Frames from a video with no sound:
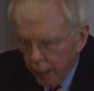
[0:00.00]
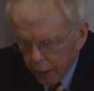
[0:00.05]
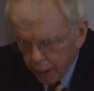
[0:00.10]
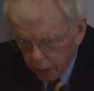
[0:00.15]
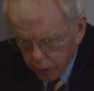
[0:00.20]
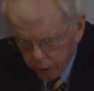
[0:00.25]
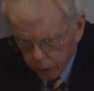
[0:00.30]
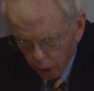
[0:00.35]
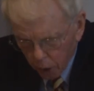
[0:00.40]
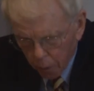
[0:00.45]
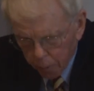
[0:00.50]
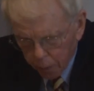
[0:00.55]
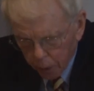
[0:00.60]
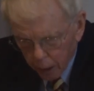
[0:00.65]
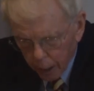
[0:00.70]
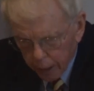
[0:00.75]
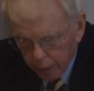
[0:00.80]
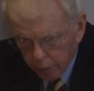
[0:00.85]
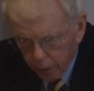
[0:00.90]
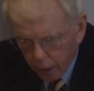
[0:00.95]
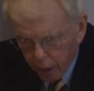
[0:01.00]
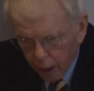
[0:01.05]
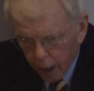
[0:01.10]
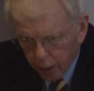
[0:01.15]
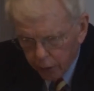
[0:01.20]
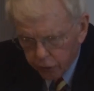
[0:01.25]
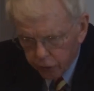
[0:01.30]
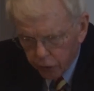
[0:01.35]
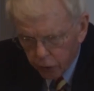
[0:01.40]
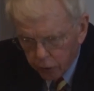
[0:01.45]
in interpreting the
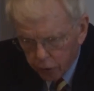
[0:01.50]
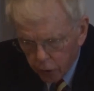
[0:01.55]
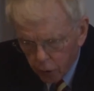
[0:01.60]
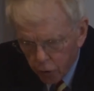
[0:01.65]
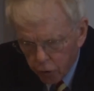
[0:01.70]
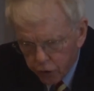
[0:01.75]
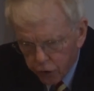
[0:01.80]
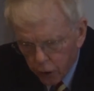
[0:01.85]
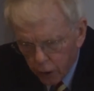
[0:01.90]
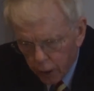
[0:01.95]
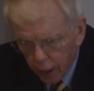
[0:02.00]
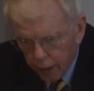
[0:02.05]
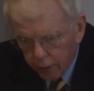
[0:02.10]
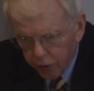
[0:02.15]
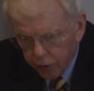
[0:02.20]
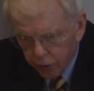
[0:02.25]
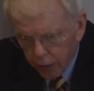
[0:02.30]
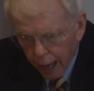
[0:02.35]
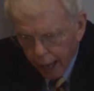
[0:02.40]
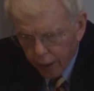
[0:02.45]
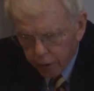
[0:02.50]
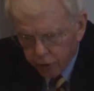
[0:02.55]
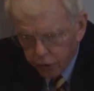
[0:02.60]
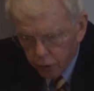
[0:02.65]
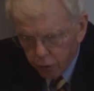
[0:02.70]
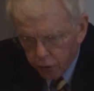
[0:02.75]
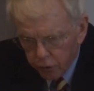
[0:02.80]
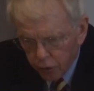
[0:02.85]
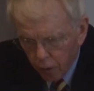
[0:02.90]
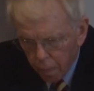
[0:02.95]
Constitution and
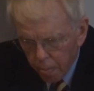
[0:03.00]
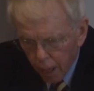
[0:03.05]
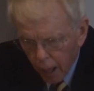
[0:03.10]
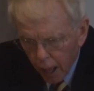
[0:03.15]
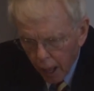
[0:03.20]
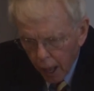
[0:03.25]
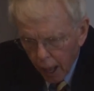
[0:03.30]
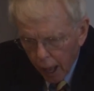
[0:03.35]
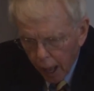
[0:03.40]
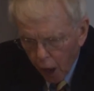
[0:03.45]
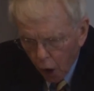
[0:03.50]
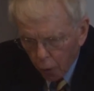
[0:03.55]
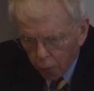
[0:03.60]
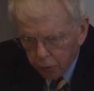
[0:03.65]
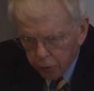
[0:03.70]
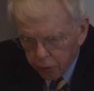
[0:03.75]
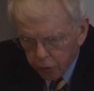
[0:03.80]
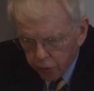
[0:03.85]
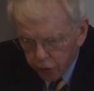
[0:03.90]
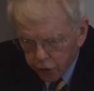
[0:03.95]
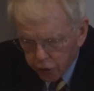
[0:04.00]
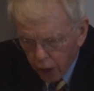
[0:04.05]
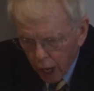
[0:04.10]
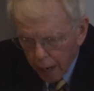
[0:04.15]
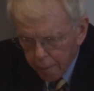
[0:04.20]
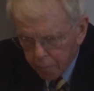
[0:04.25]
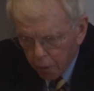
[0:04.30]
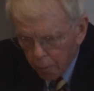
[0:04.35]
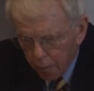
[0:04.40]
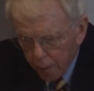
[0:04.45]
statutes helps to shape